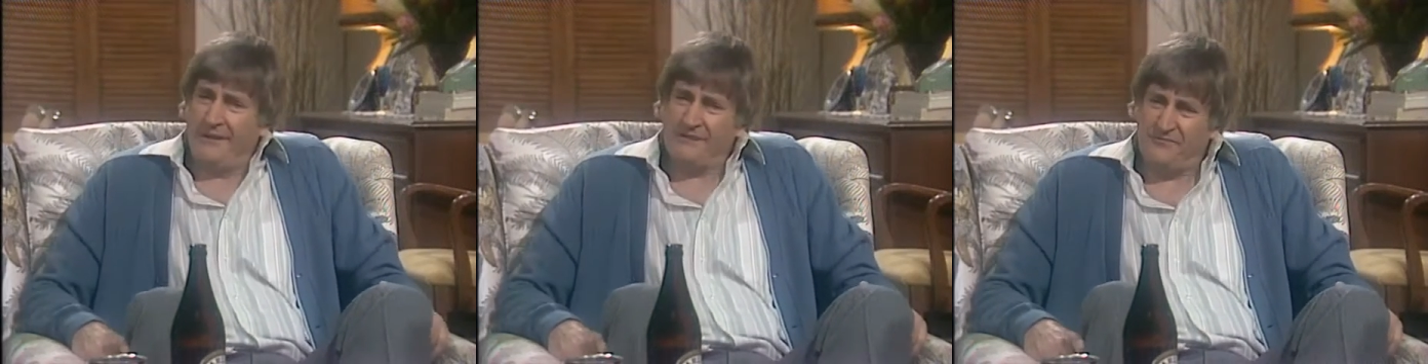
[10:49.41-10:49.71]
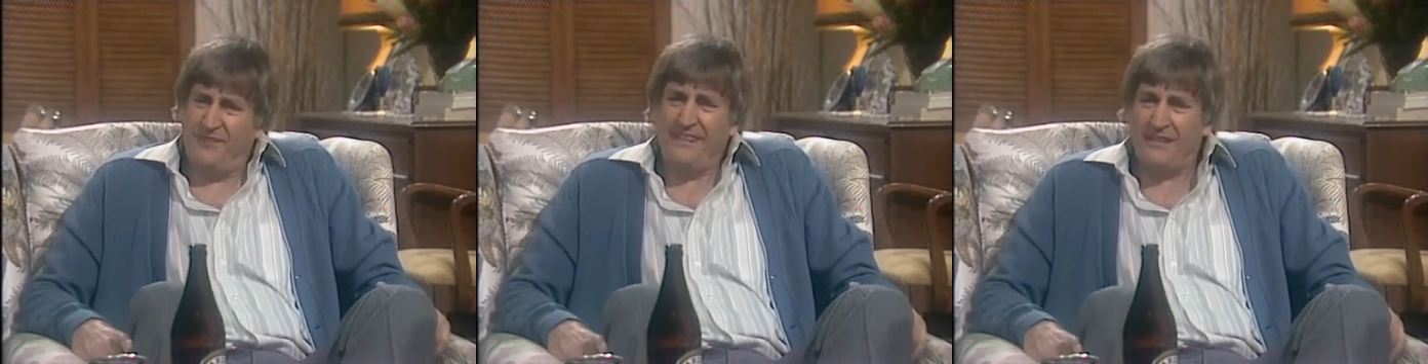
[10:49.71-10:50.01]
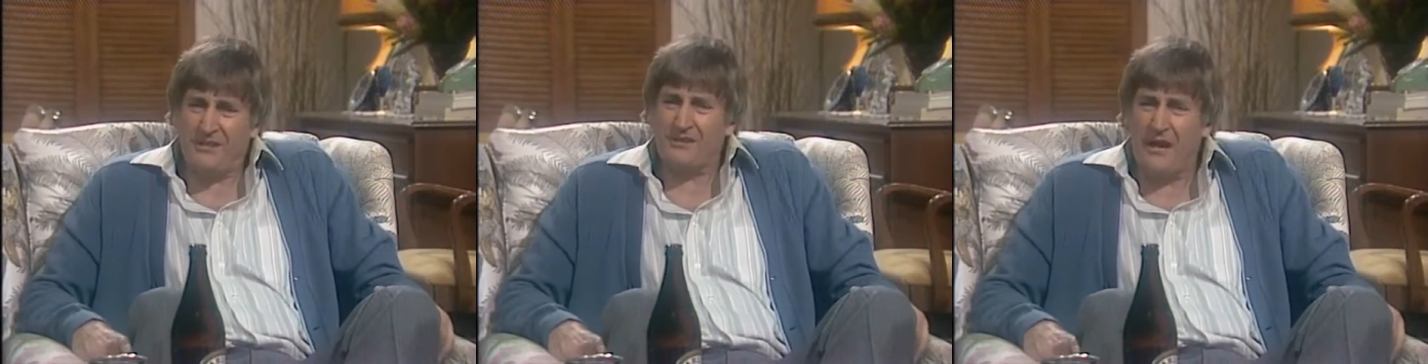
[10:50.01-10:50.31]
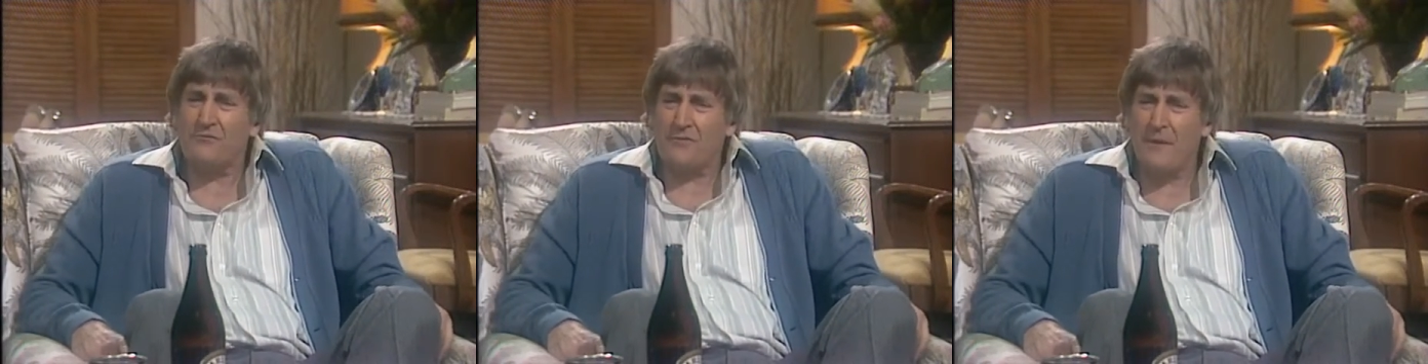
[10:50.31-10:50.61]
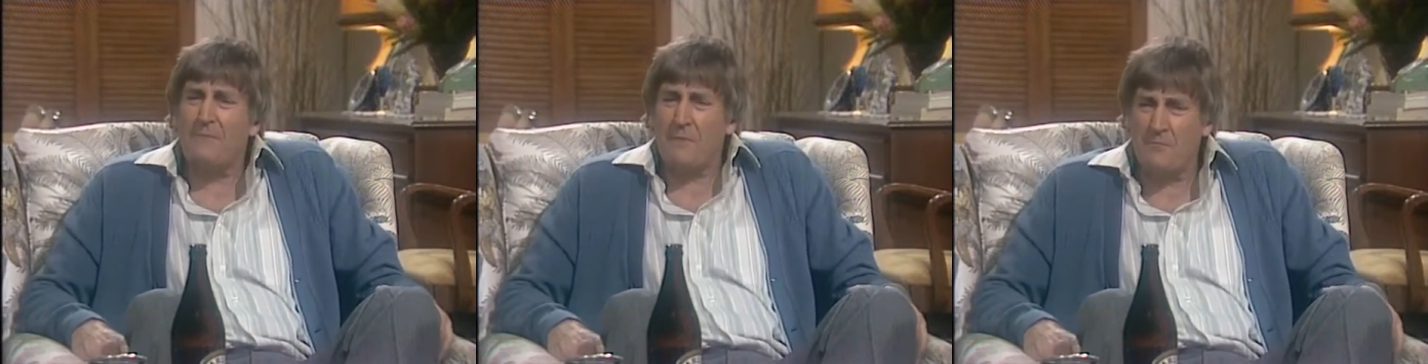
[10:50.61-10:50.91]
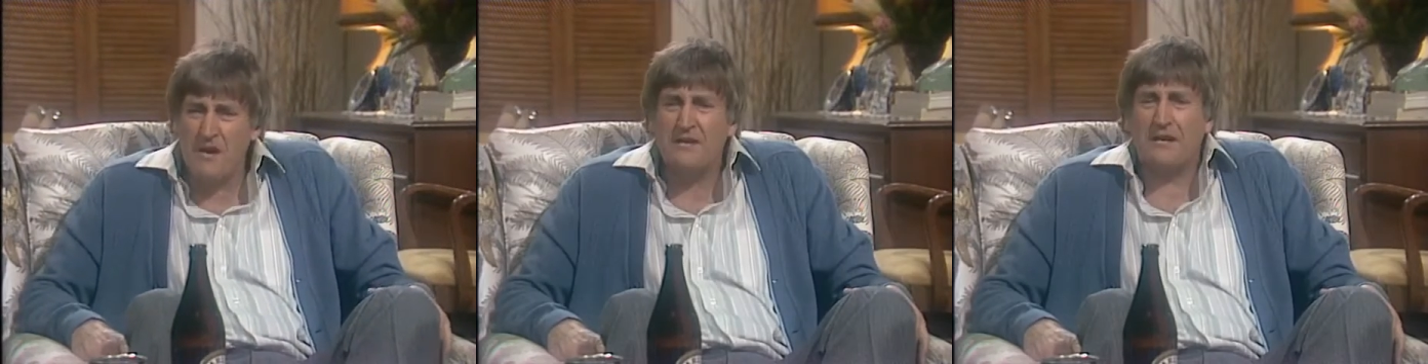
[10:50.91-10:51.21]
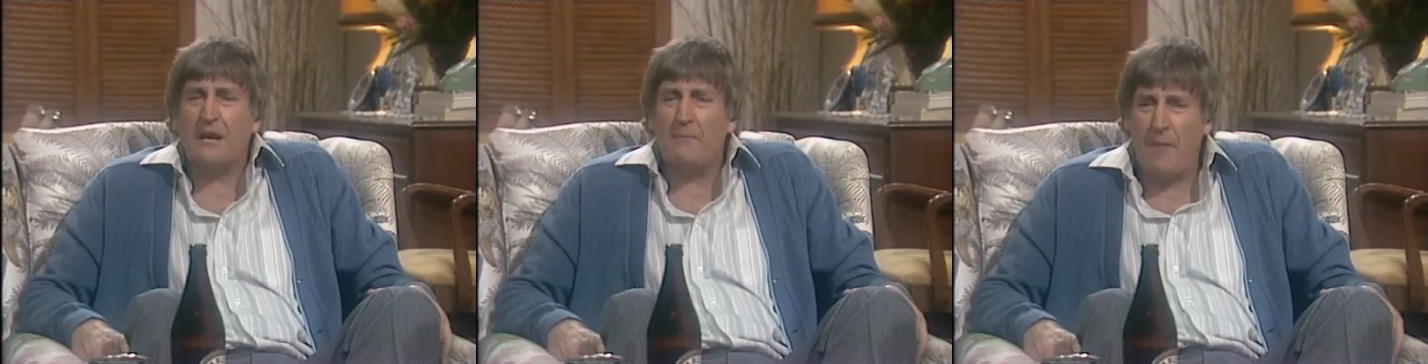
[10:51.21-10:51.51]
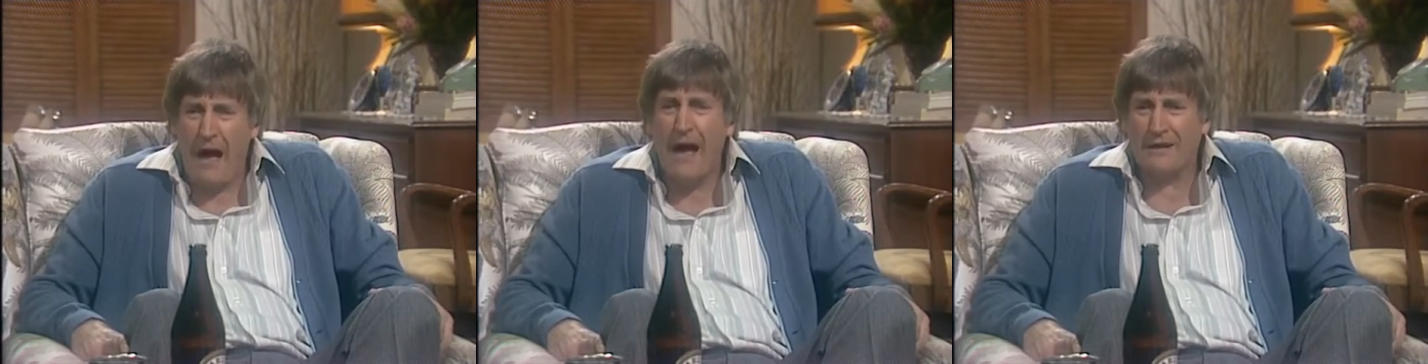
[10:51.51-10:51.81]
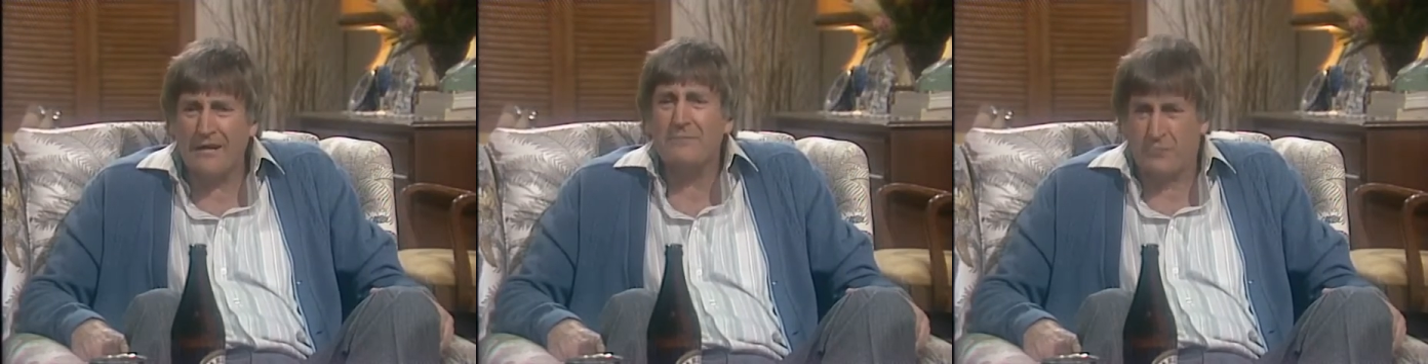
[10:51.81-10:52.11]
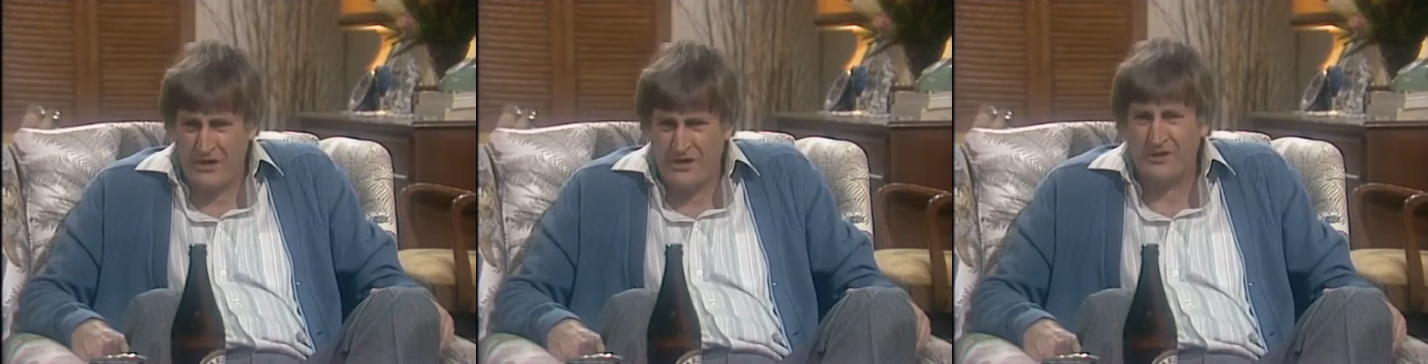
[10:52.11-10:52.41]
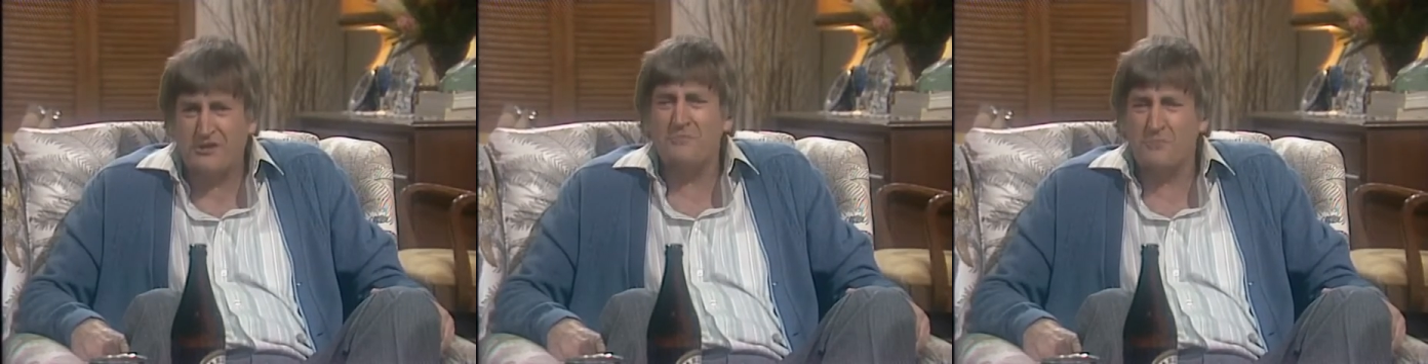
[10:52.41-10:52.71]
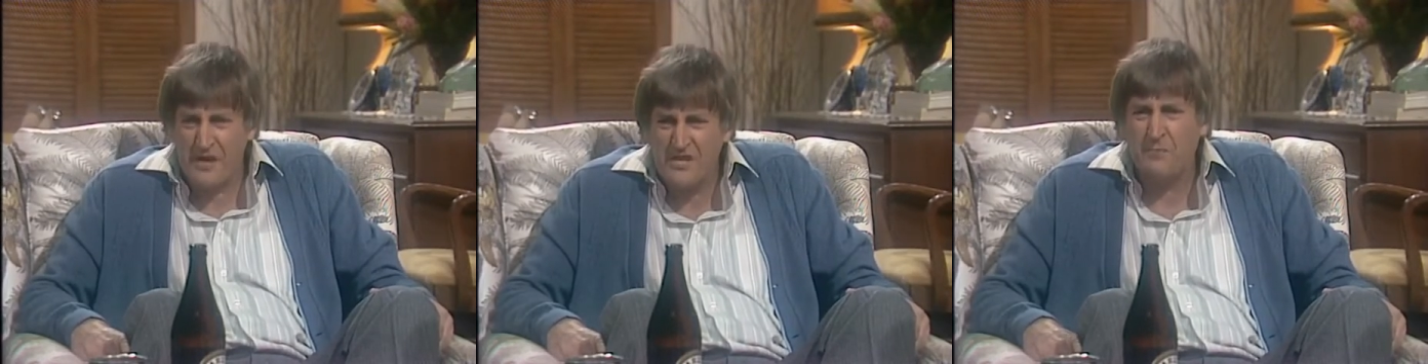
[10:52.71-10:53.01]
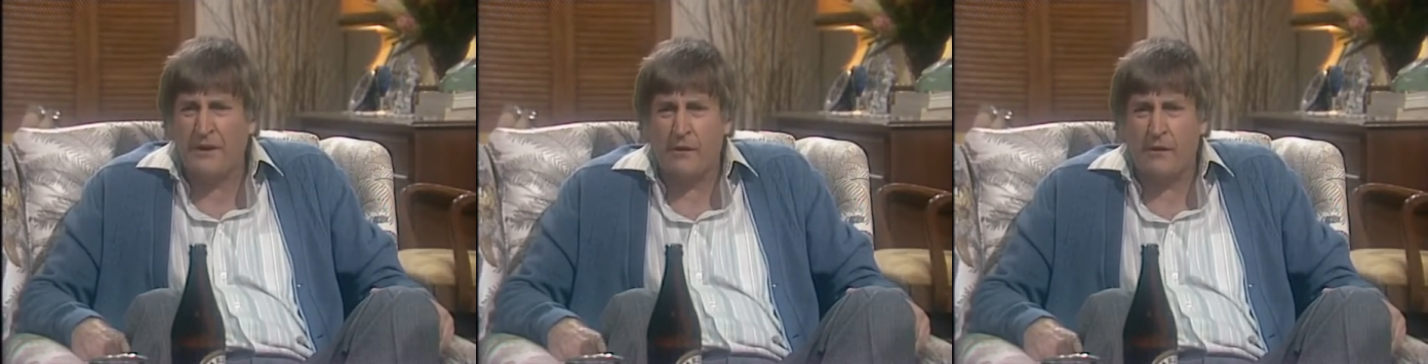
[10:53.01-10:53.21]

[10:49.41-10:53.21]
It's funny, I just don't remember meeting a Marlene Bridges in Brisbane.